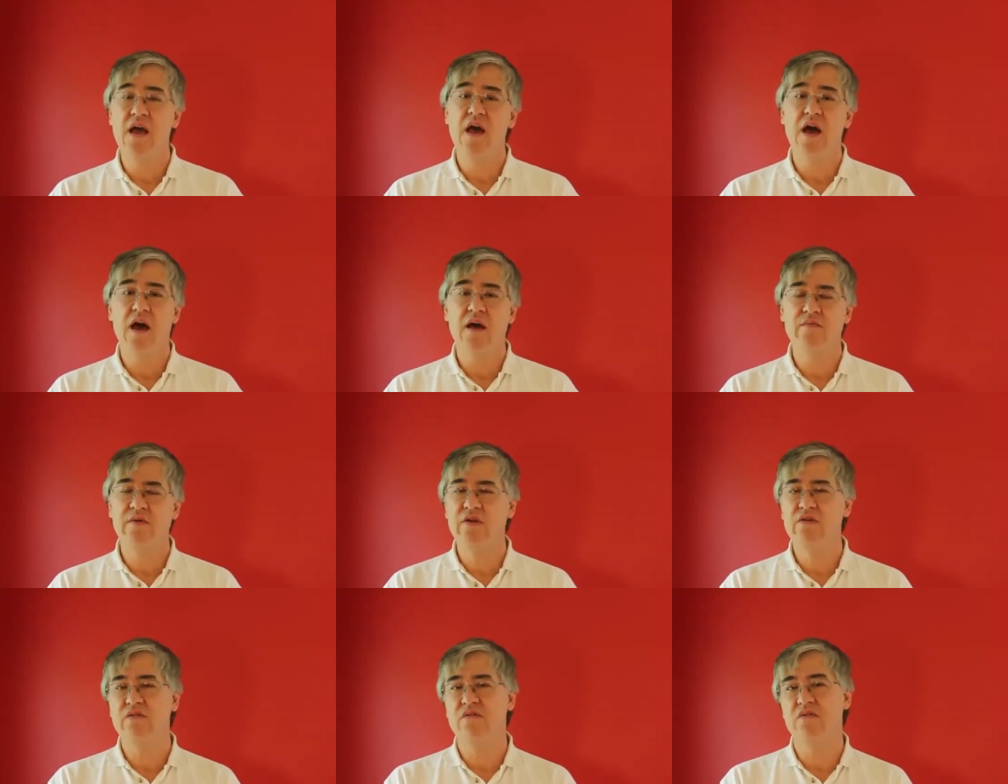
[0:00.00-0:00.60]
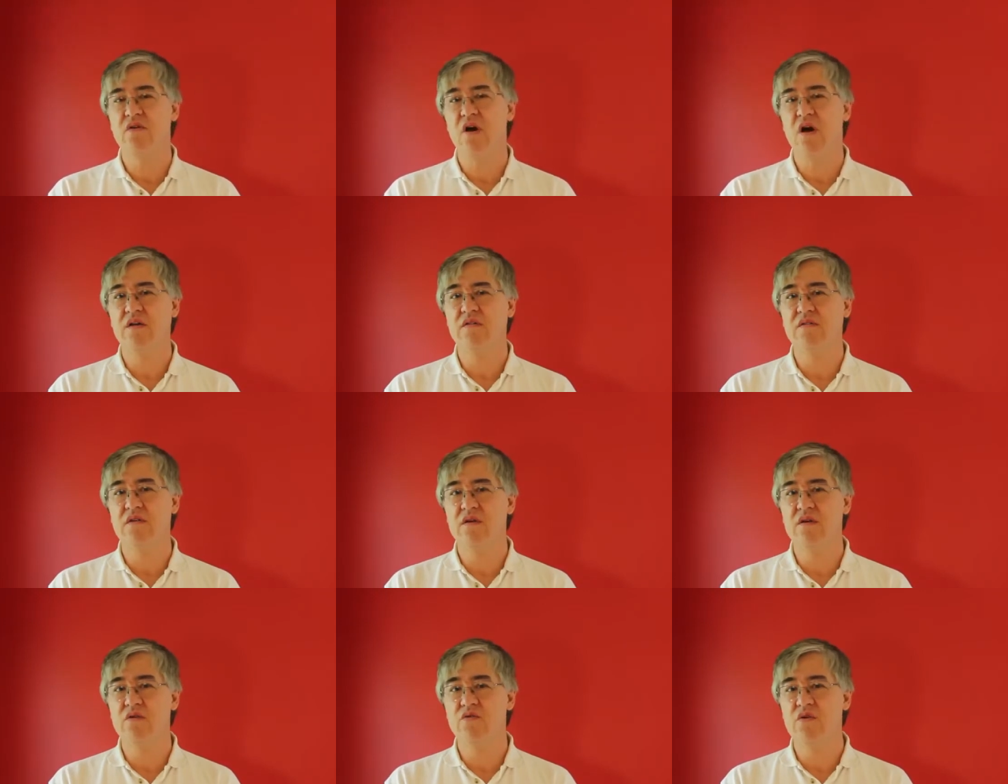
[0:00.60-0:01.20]
I'm here to talk
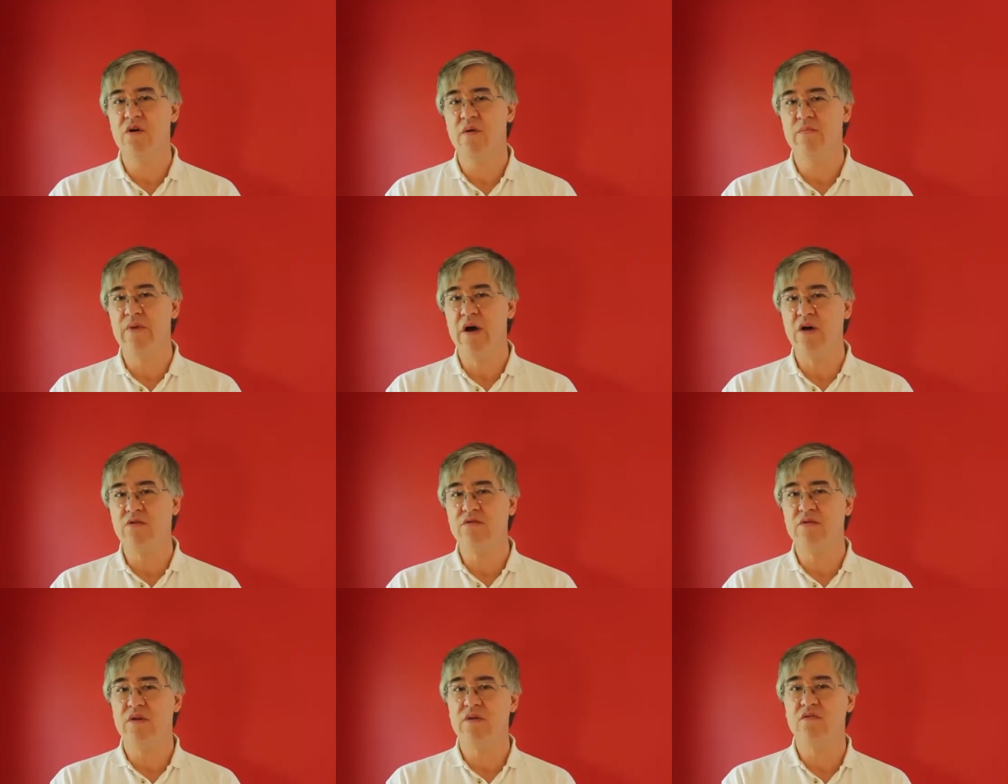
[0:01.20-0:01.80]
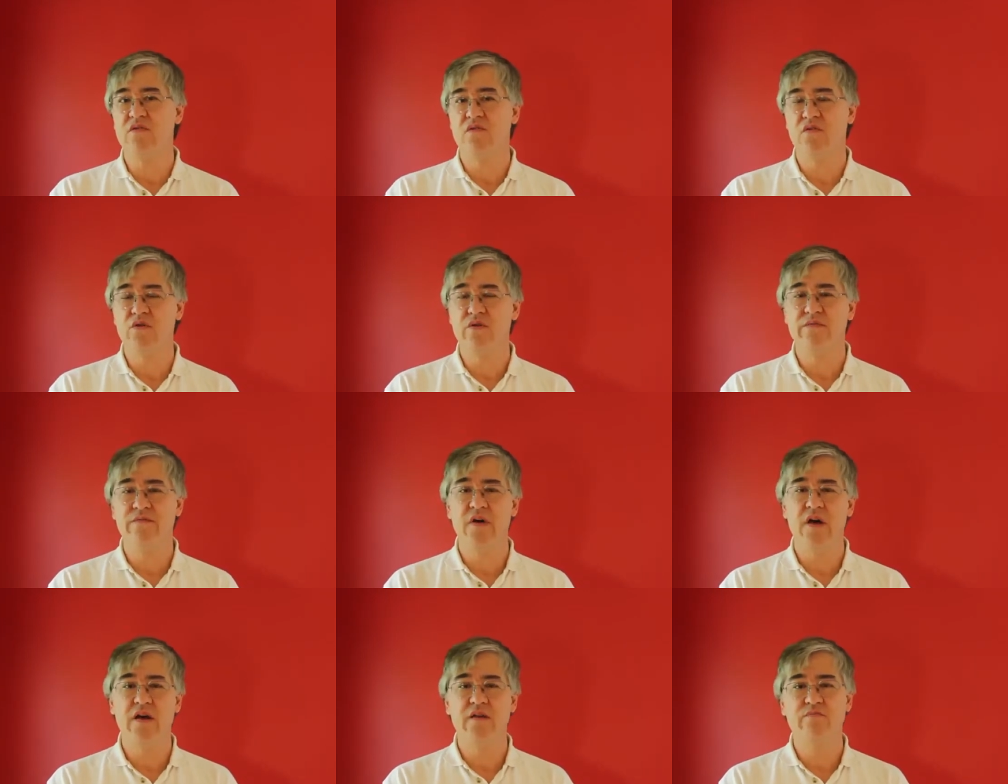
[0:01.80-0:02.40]
to you about the
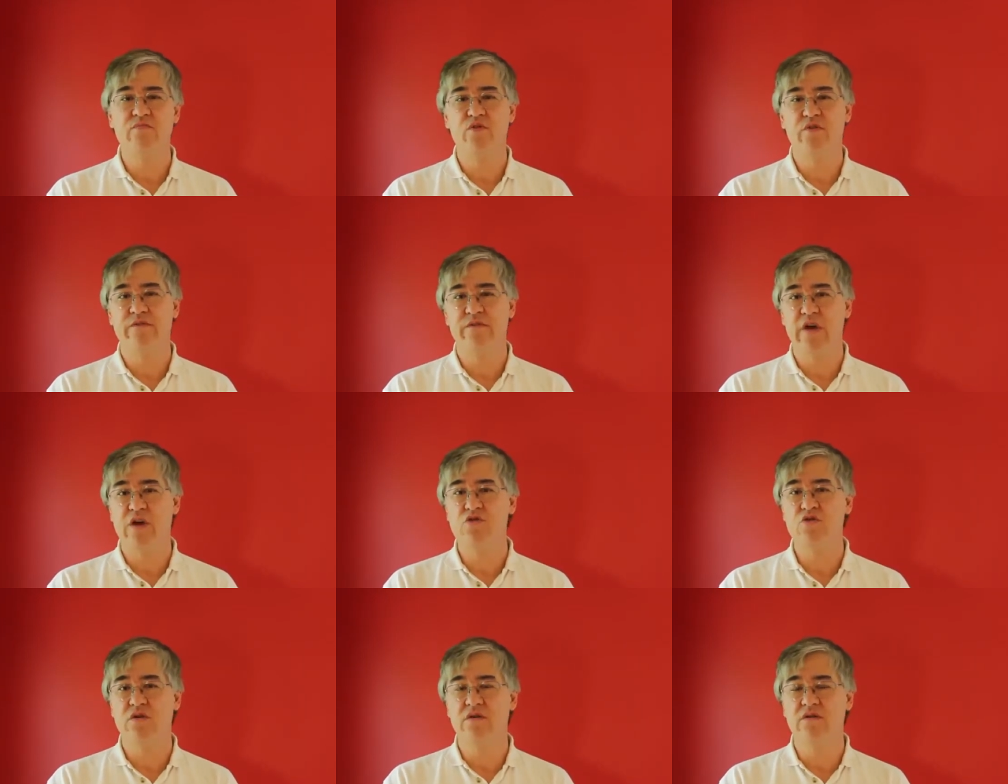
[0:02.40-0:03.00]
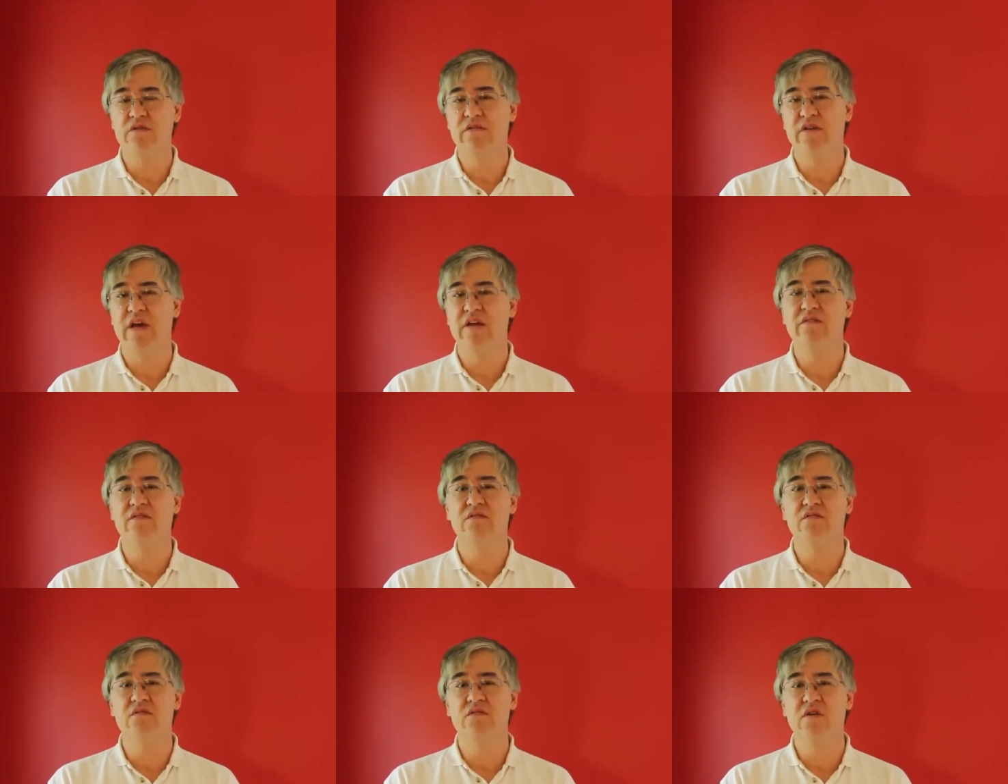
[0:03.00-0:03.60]
Certified Professional
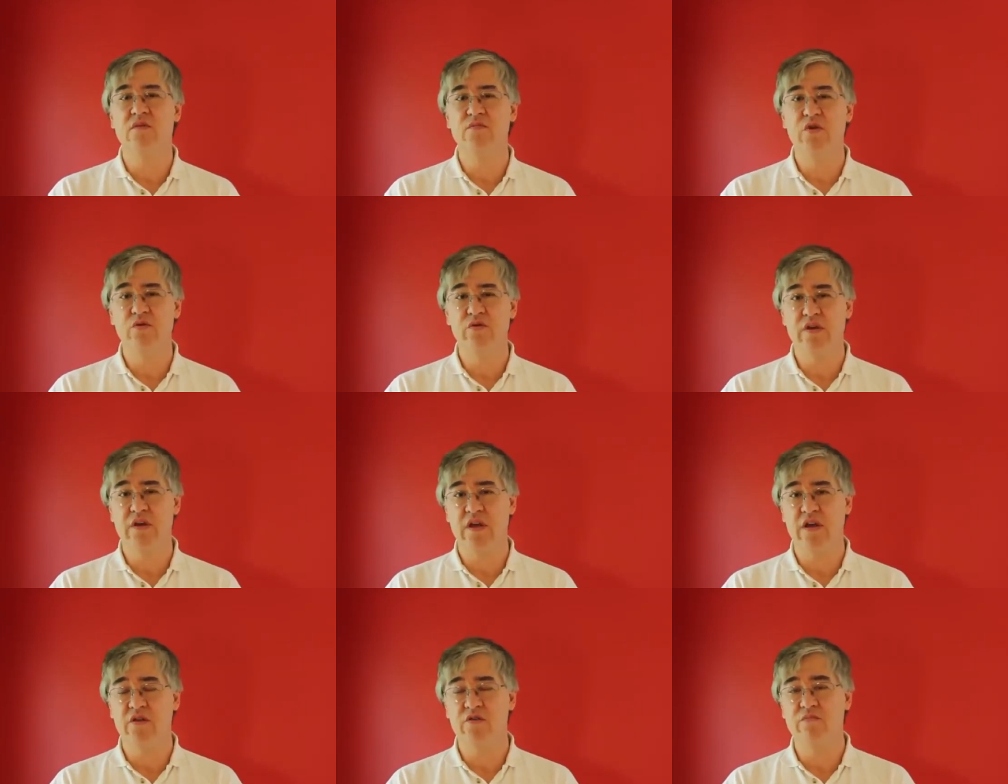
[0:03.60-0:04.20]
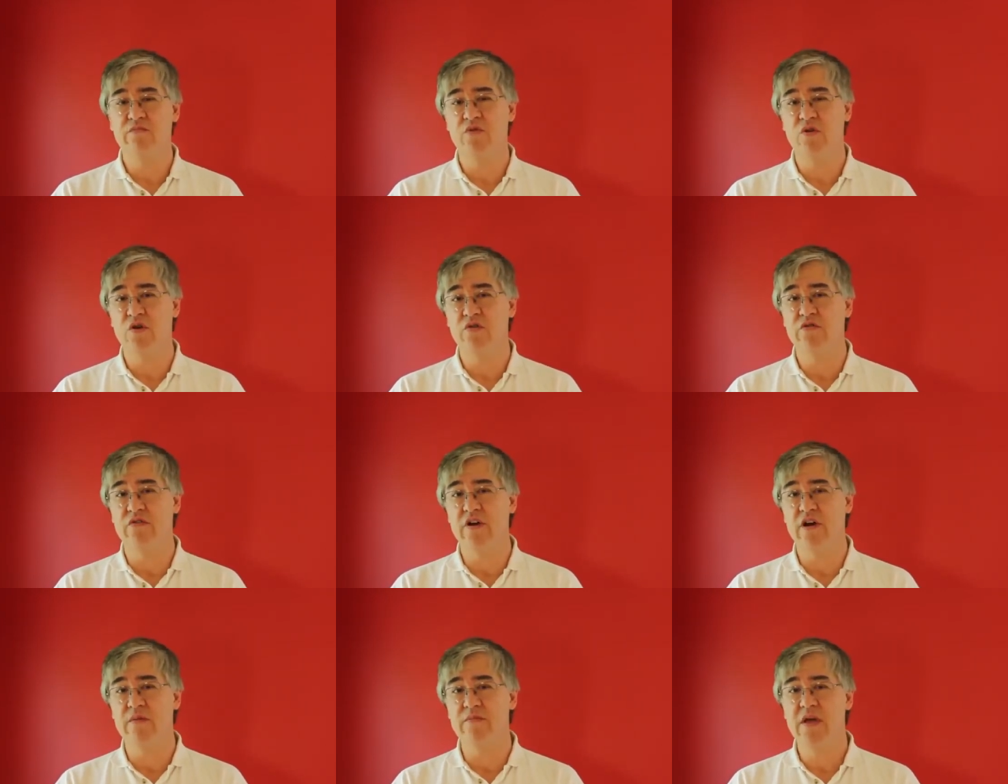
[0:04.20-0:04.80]
Technical Communicator
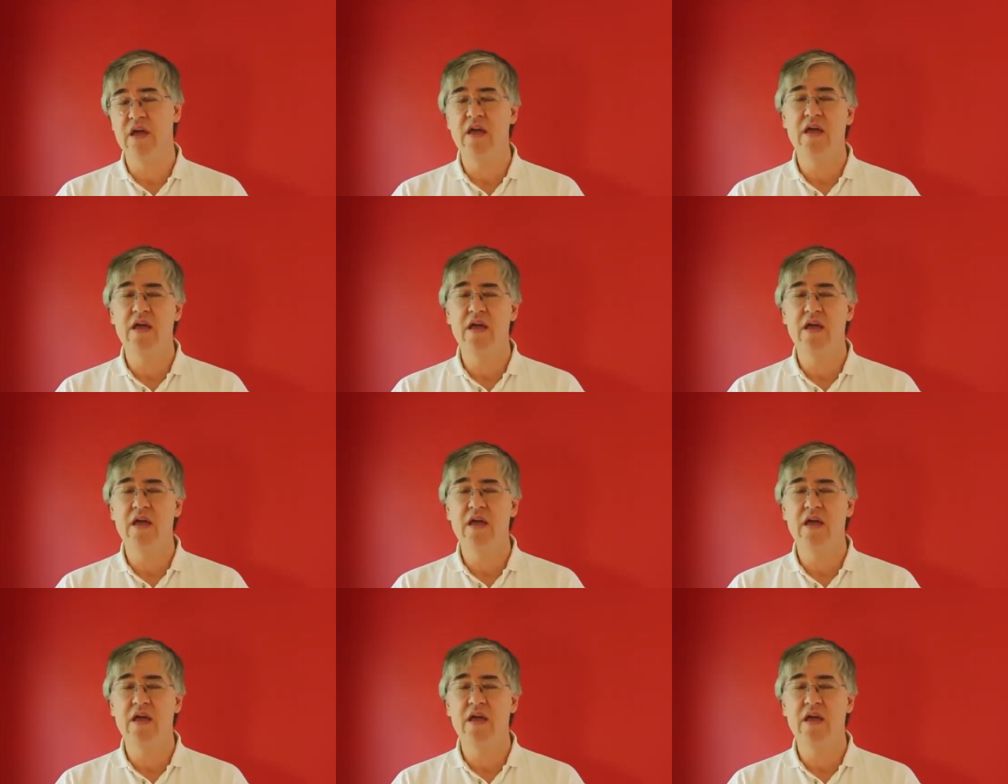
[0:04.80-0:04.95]
program,